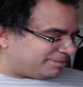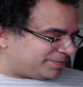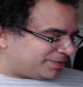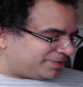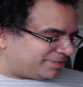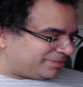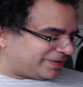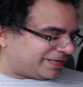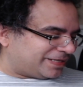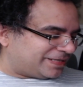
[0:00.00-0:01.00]
Boom.
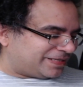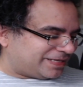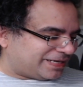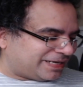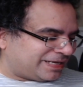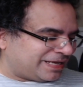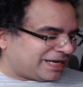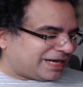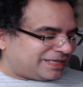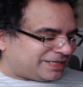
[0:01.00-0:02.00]
Right on the dot.
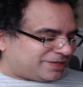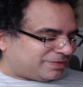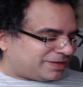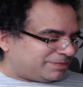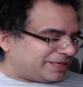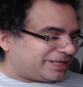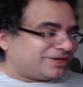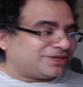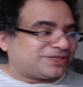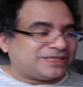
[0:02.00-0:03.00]
I didn't want to make
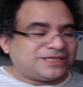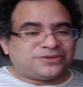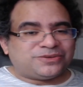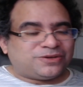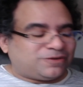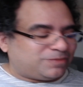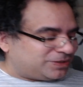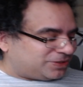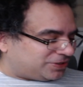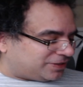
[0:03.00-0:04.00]
y'all sit through a whole
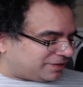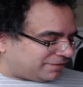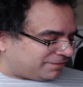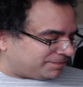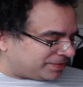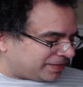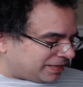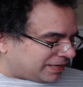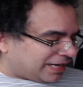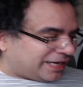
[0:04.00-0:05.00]
bunch of stuff.
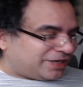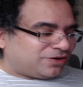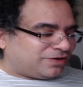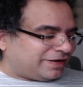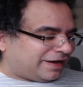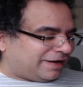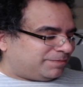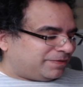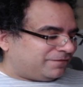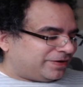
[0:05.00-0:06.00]
I know I've
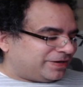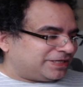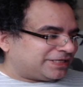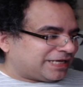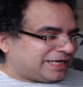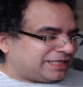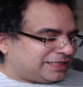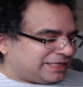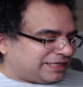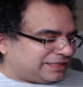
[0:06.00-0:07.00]
been very
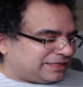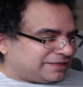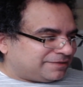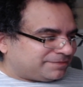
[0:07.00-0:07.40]
silent lately.